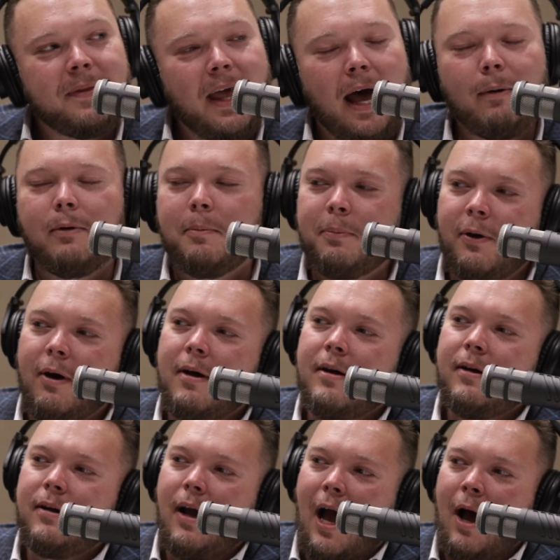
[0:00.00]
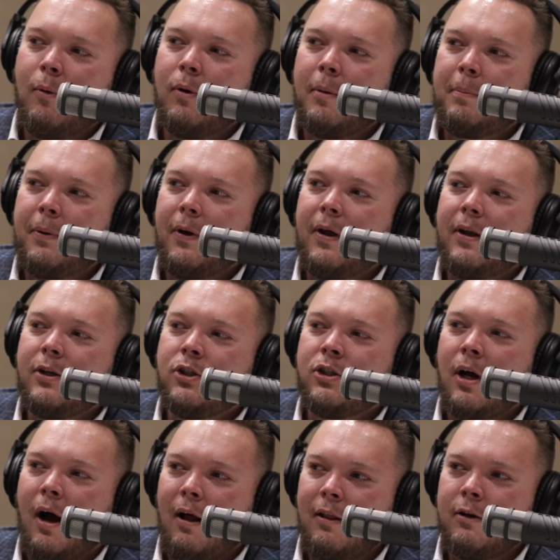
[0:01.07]
I would put
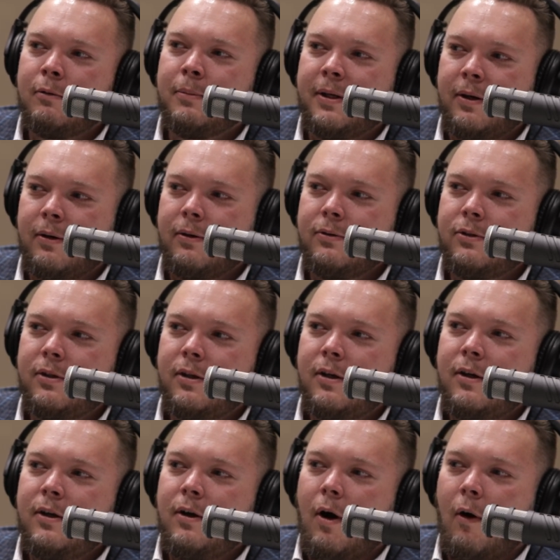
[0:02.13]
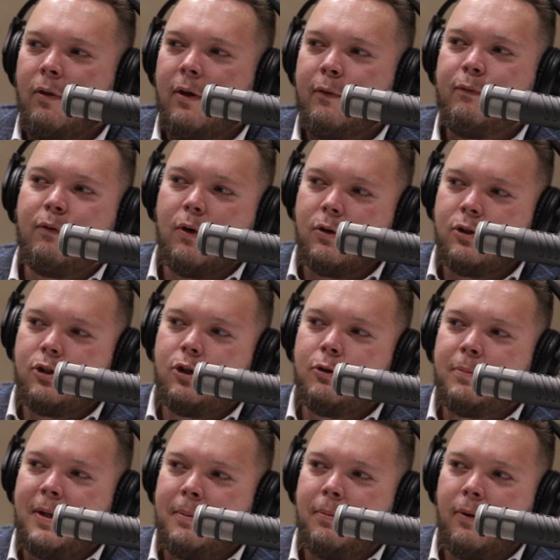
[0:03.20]
dollar bills on the first two
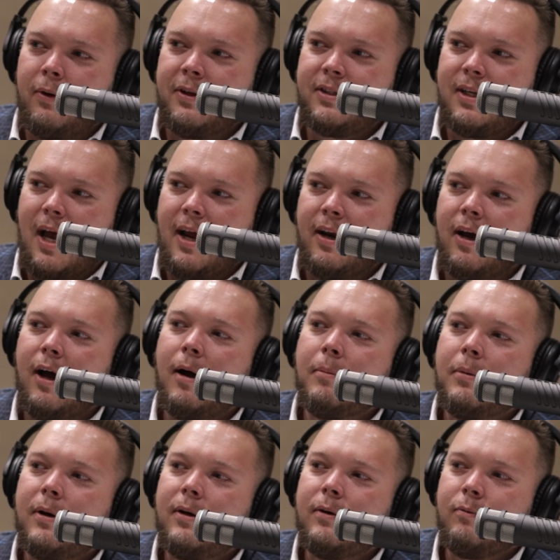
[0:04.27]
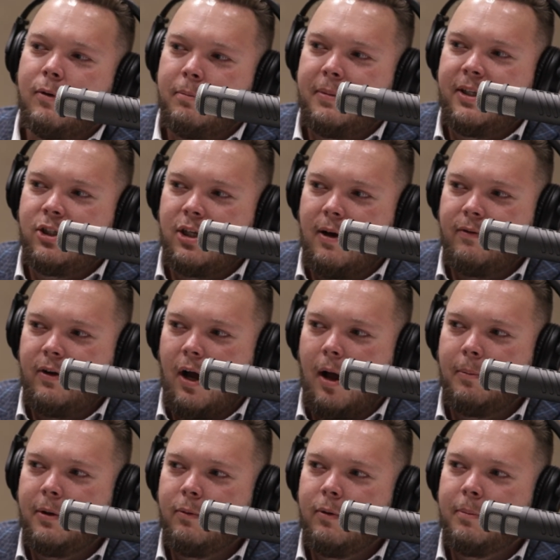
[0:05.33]
people to sign up. Would be Jeff
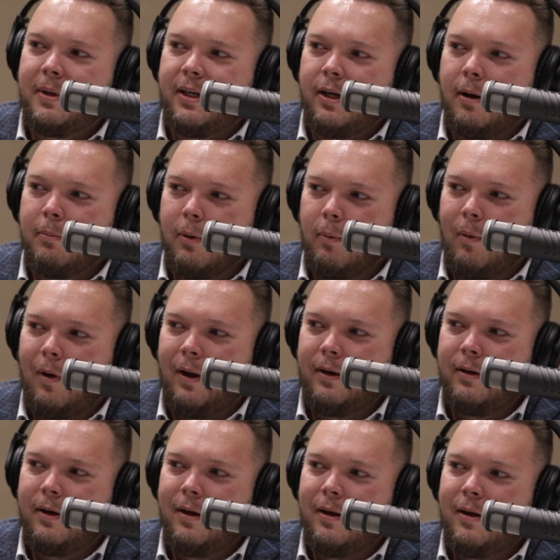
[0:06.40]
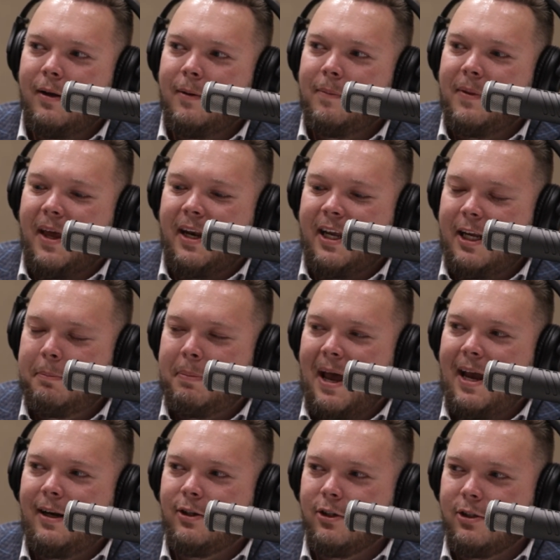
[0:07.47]
Compton would be number one, and he'd
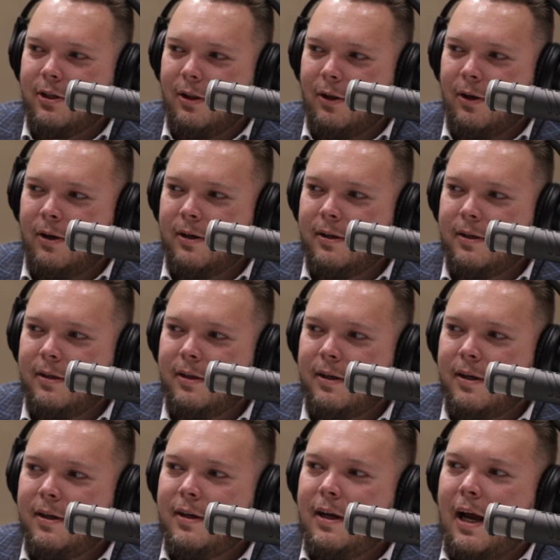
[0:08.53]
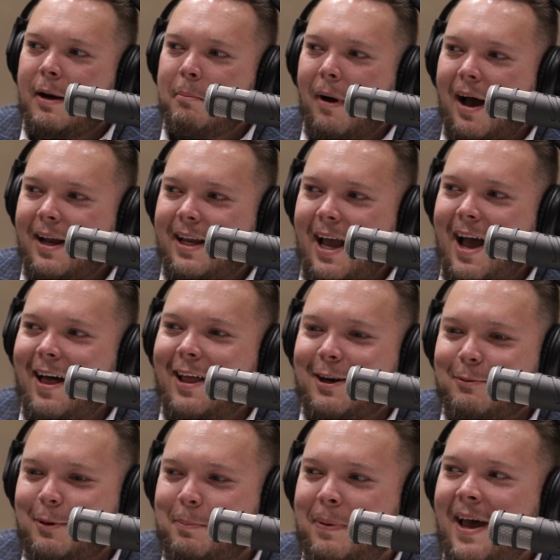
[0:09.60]
pay just to look, and Mike
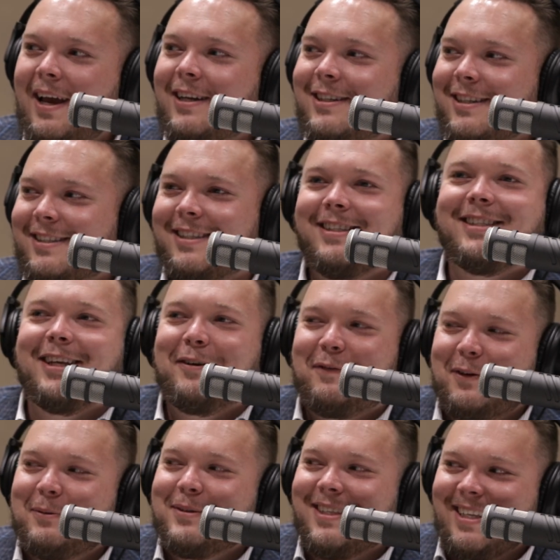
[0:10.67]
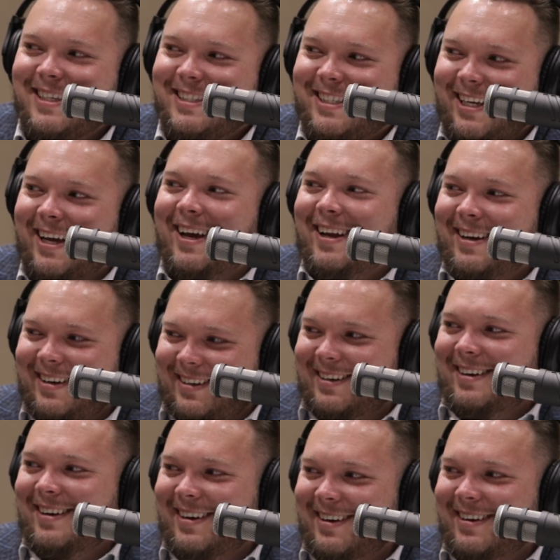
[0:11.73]
Allen would pay just to see if it was legit.
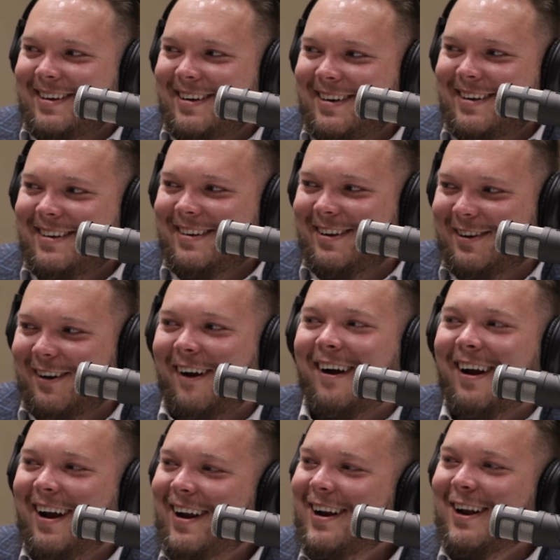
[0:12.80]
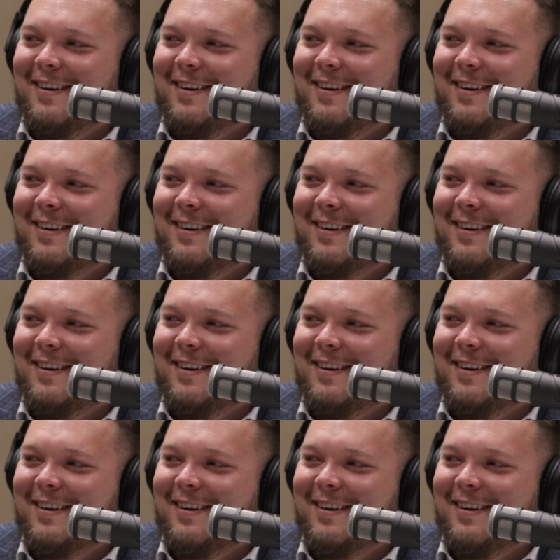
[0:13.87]
Right?